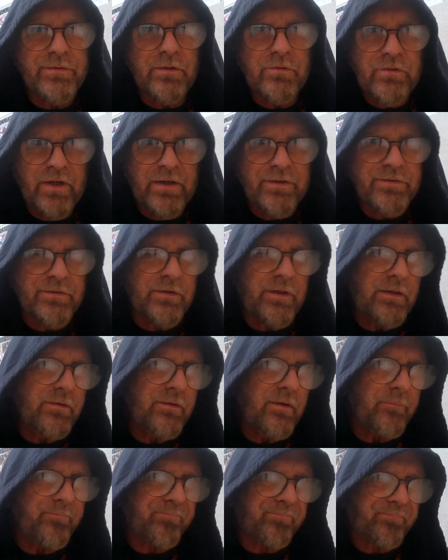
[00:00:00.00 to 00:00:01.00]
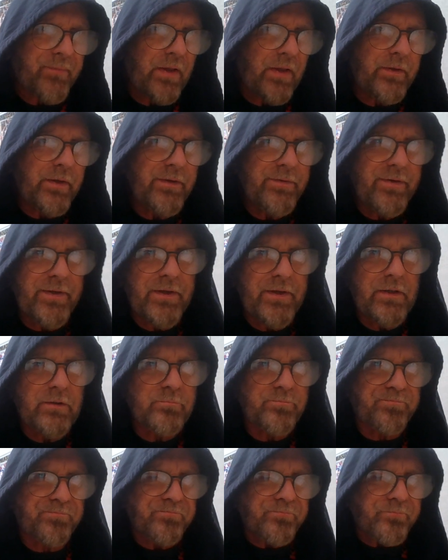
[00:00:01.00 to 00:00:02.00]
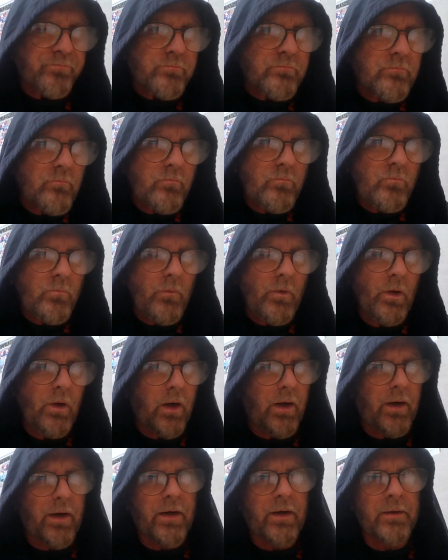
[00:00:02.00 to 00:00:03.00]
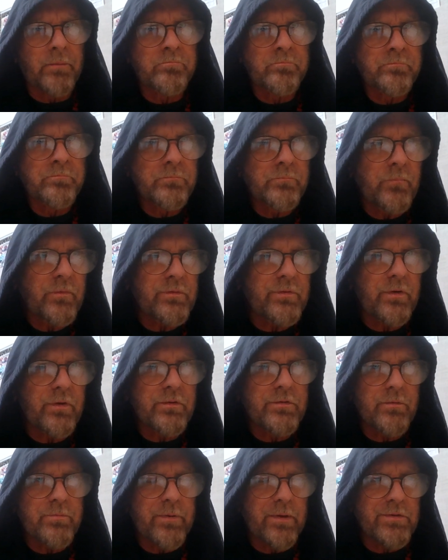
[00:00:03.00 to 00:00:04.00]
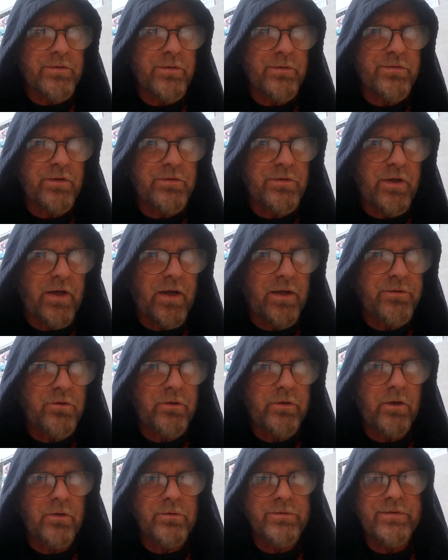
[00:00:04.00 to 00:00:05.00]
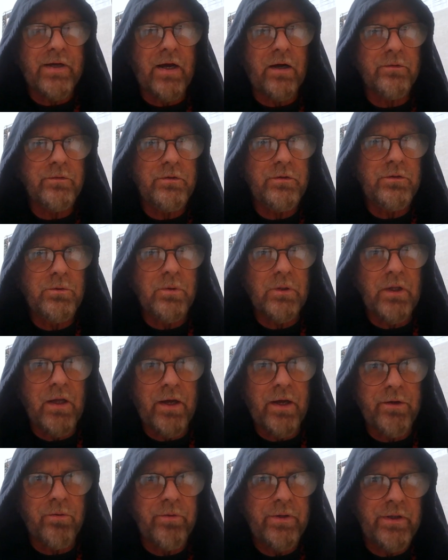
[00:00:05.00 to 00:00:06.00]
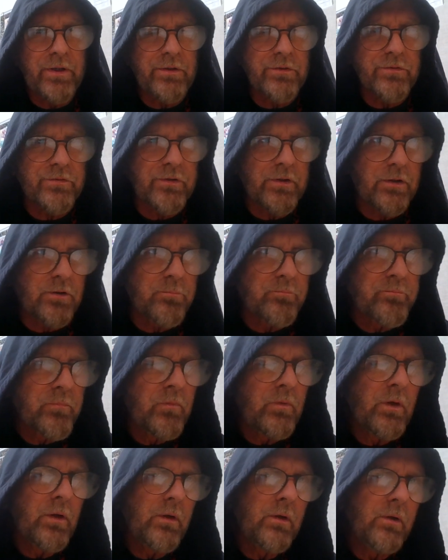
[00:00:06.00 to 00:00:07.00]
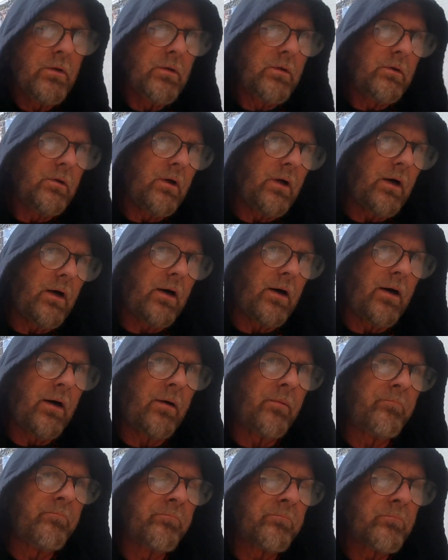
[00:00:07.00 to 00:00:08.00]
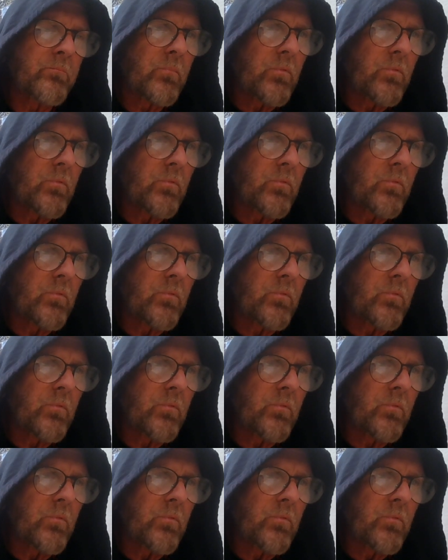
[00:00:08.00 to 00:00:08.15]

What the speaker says: the test, and they didn't. Um, Especially since you had your notes out and you knew a lot already. So um,